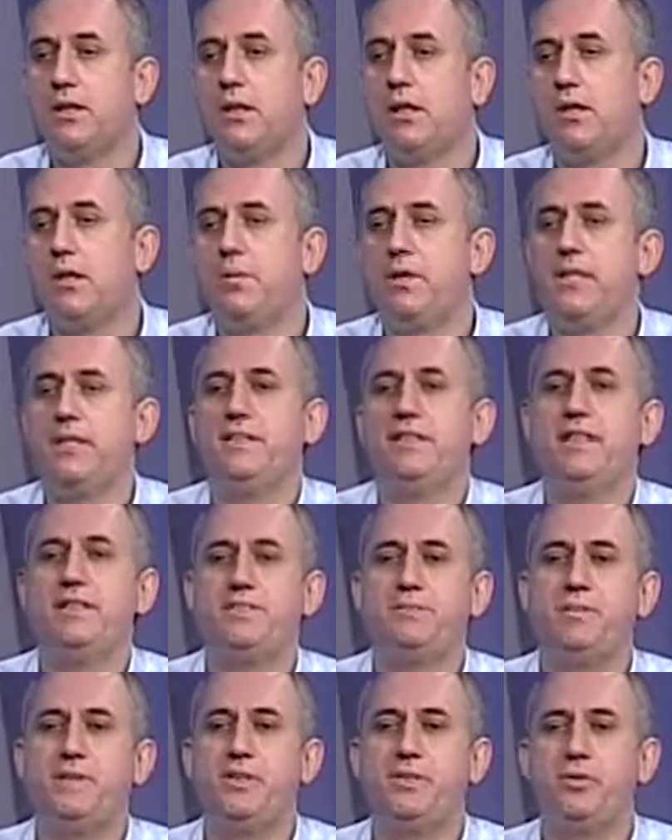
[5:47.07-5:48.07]
And
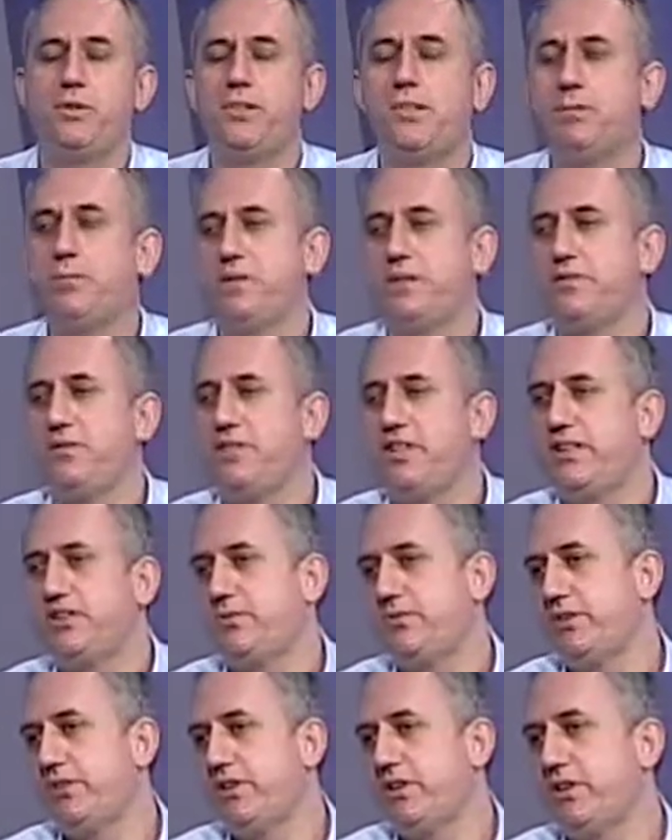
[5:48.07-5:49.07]
he's been doing a bit of
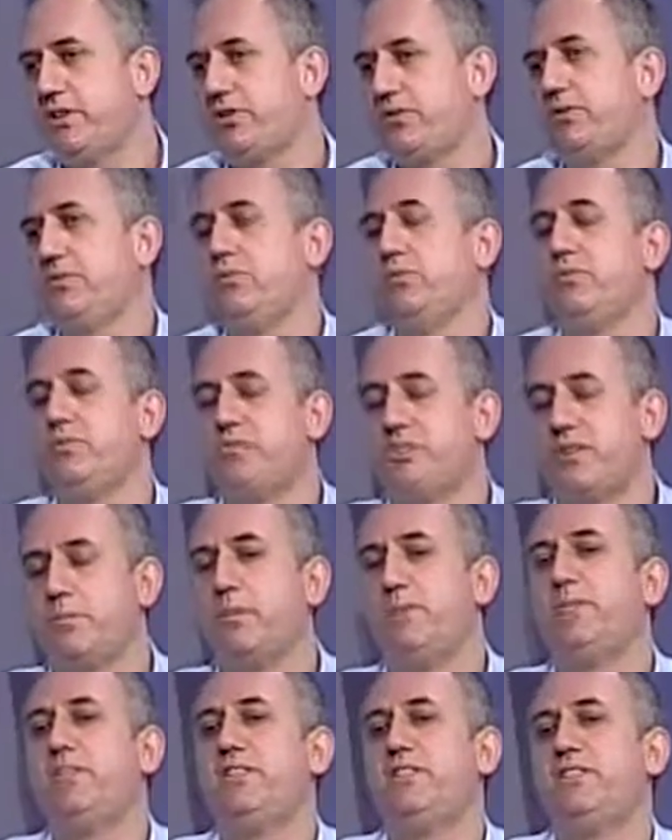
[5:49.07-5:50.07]
desk research on some
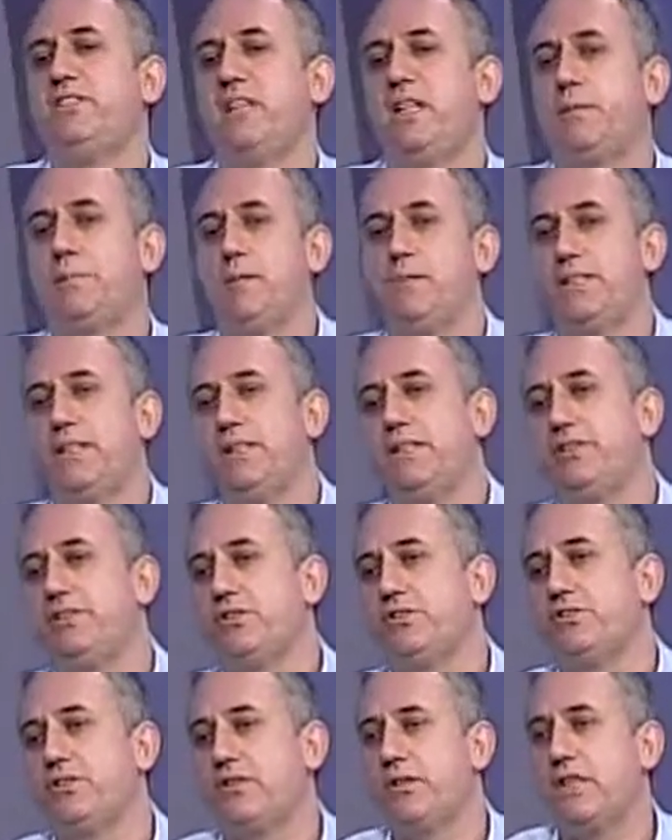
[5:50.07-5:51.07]
of these
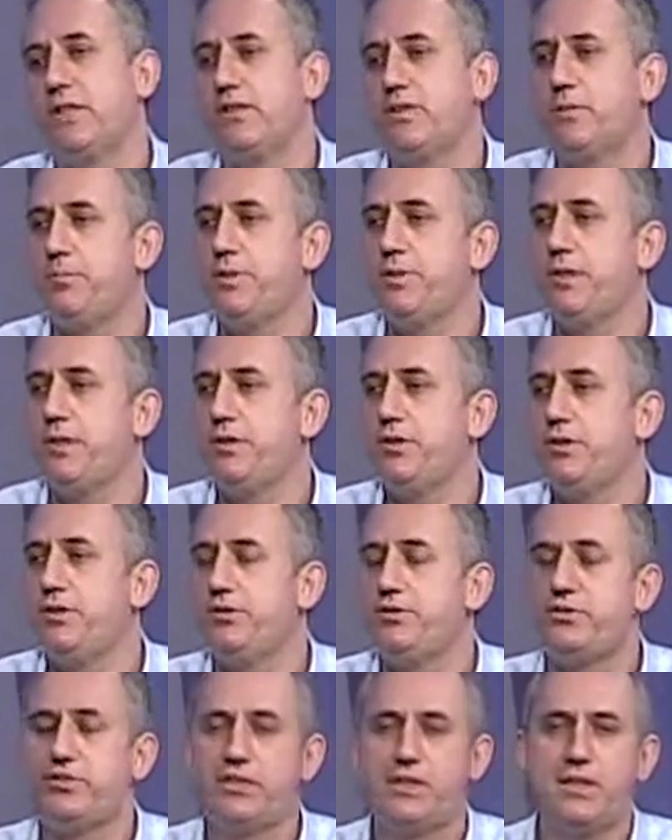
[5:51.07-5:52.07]
applications and how they're being
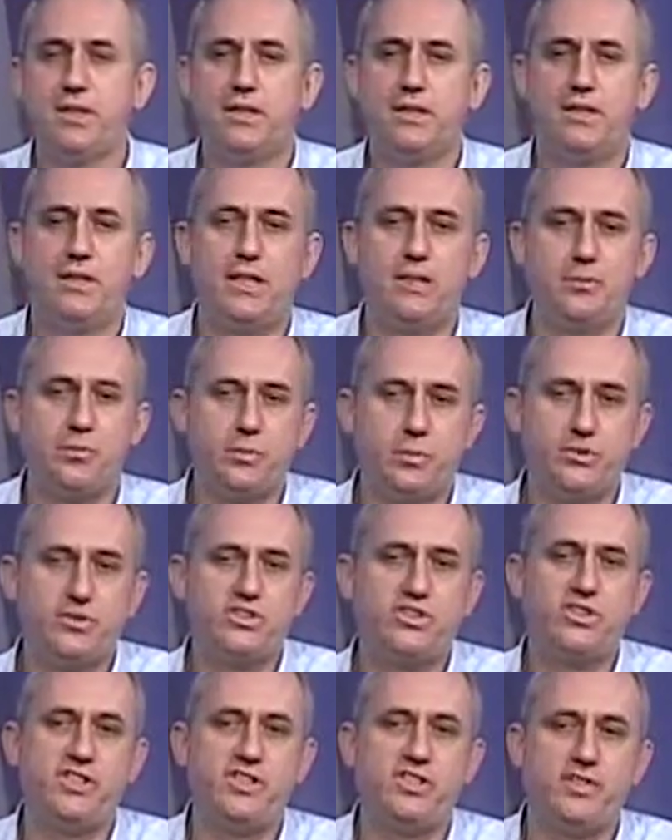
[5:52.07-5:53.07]
used, and want
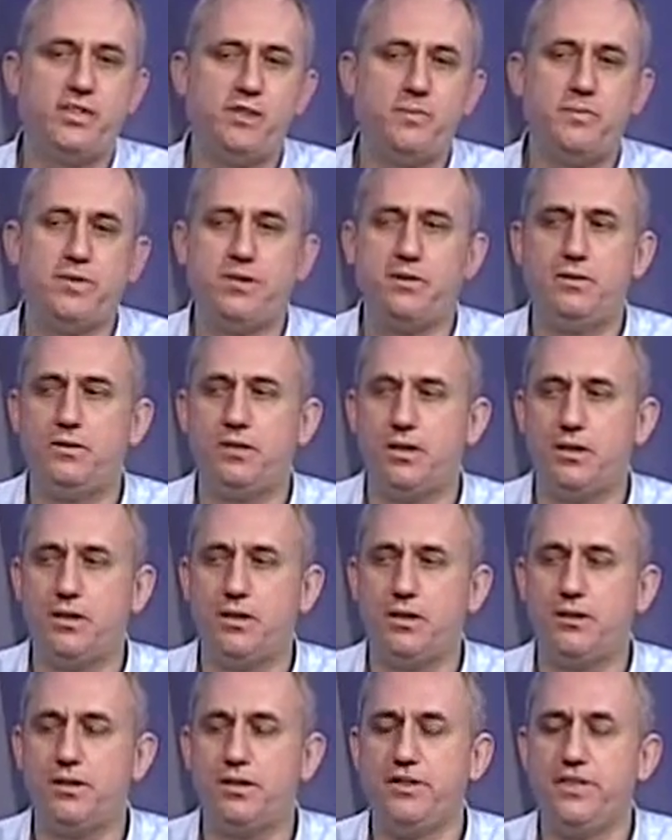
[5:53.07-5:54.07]
to determine
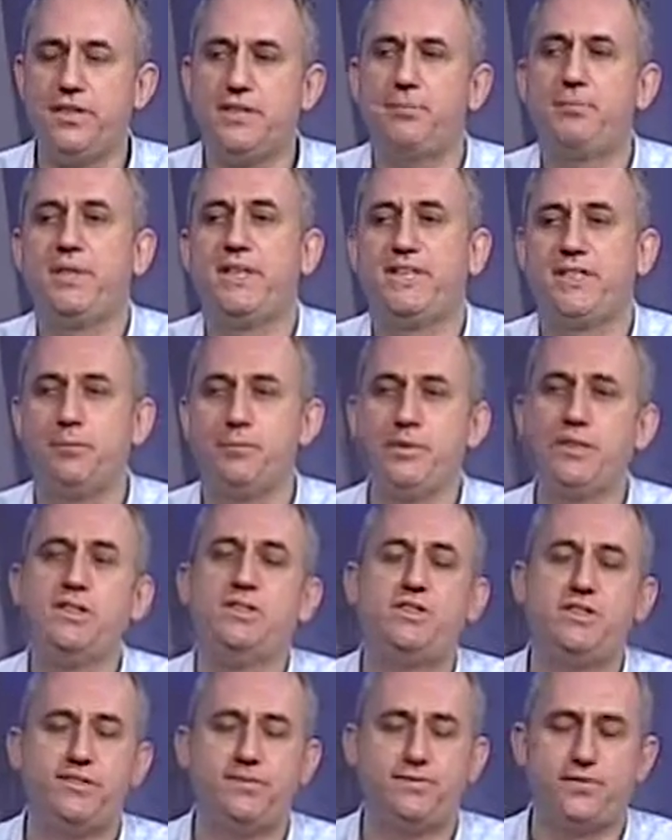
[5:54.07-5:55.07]
the
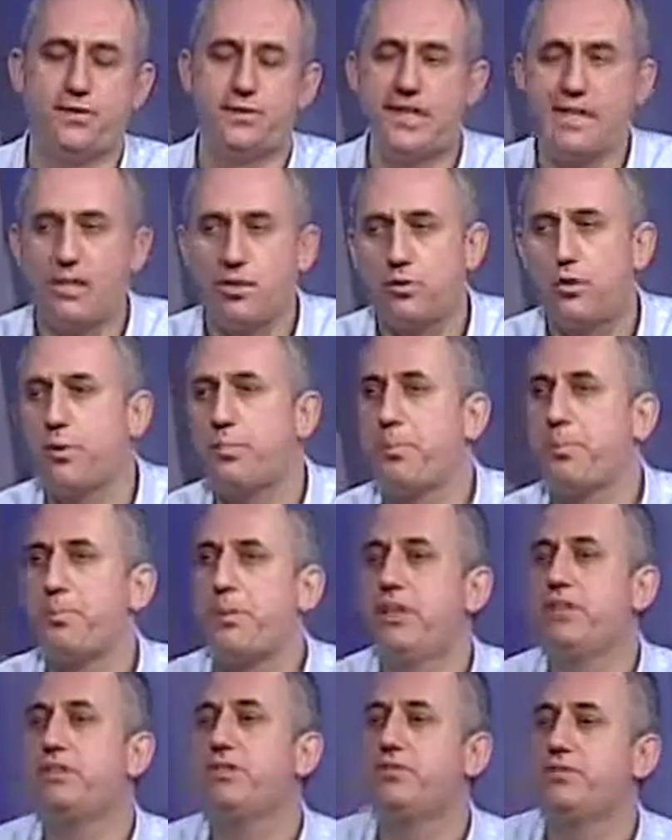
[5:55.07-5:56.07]
applicability for our
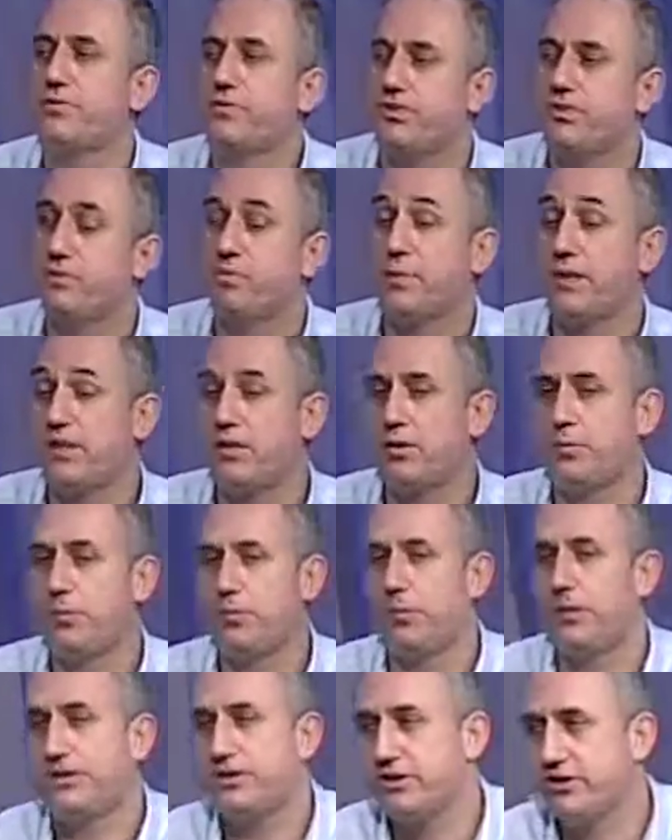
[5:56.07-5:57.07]
operations, for supply
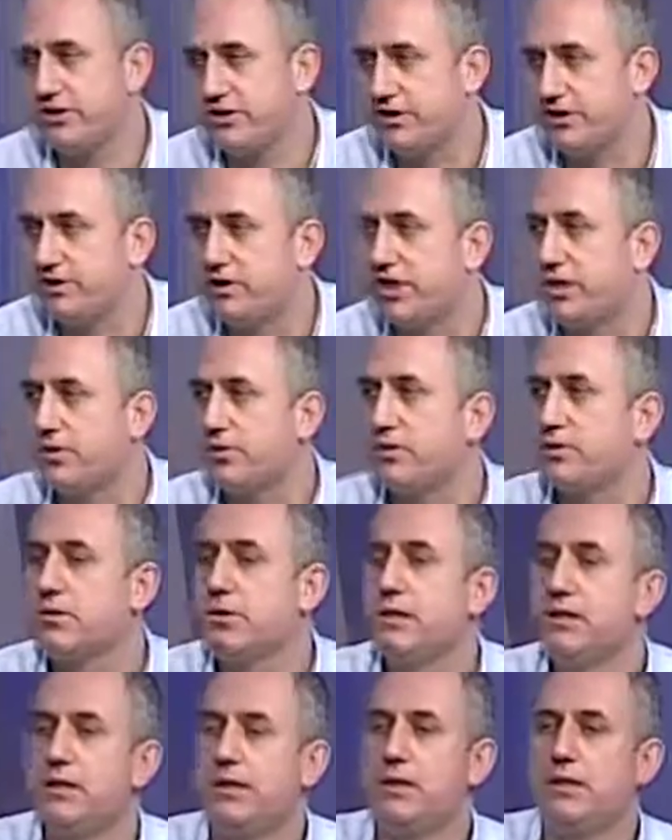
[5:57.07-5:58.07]
operations in general.
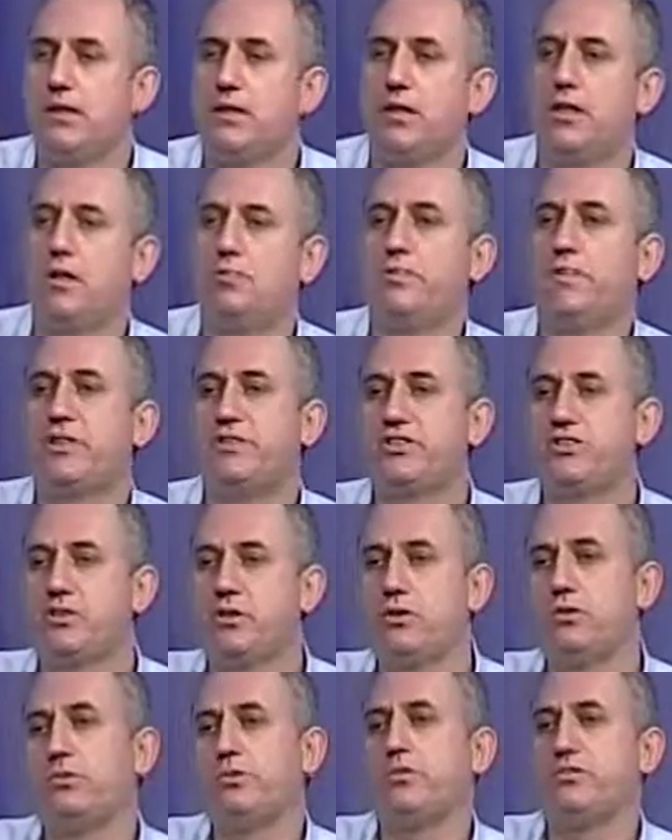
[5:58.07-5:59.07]
And
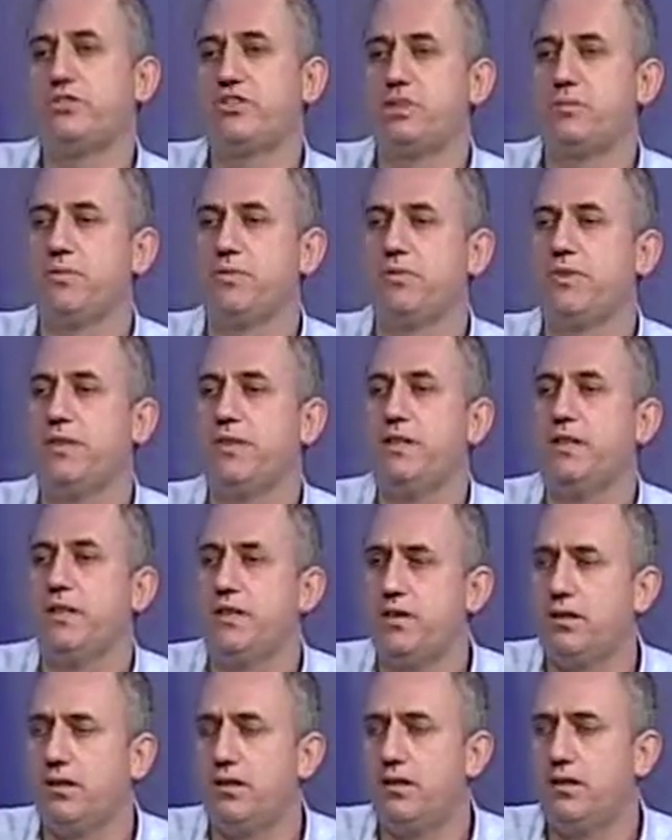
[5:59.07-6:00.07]
so some of the
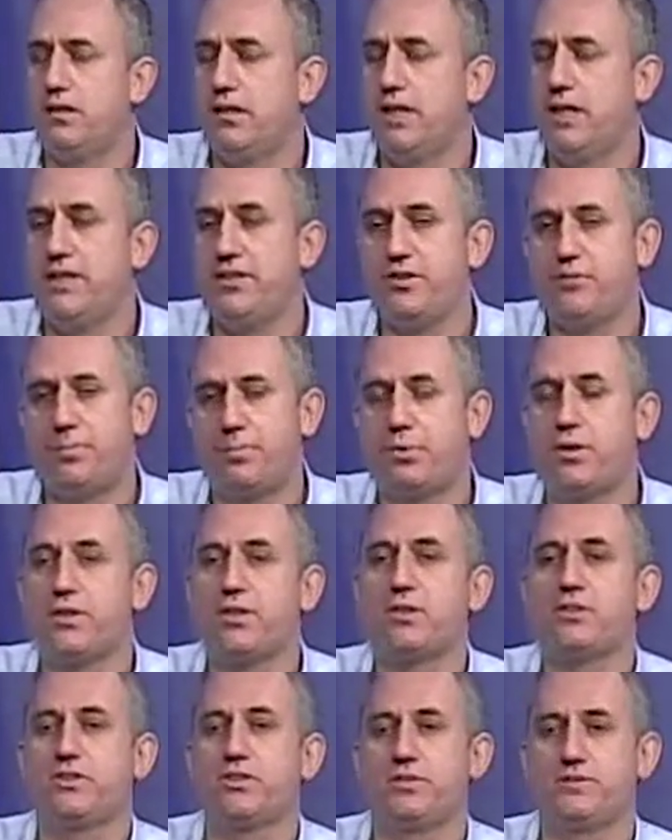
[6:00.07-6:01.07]
end
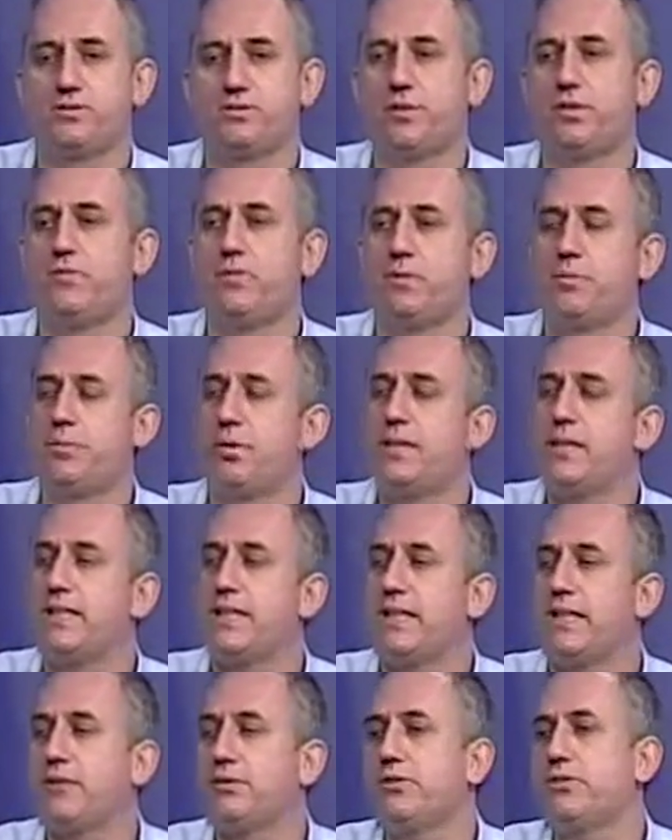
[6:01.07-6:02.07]
product of the
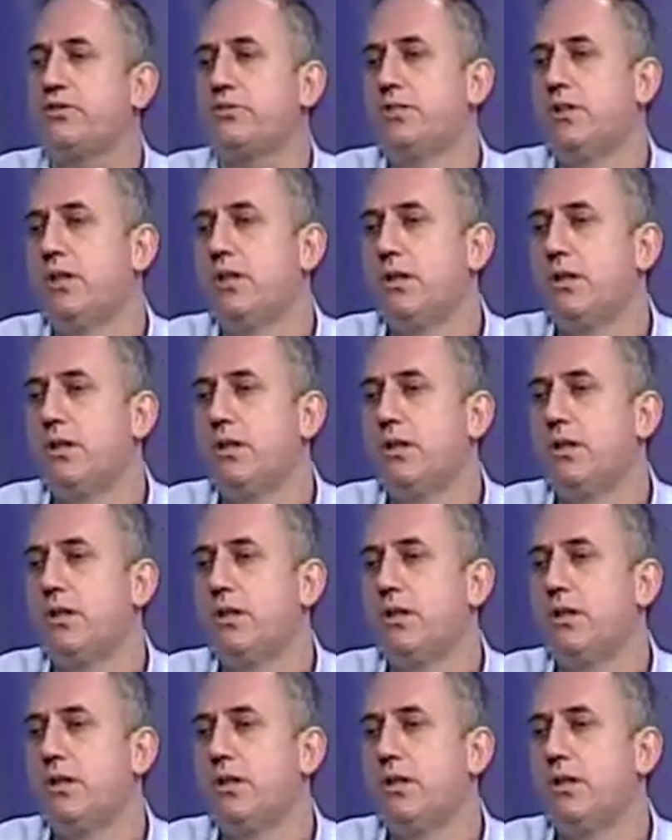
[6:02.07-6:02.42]
breakouts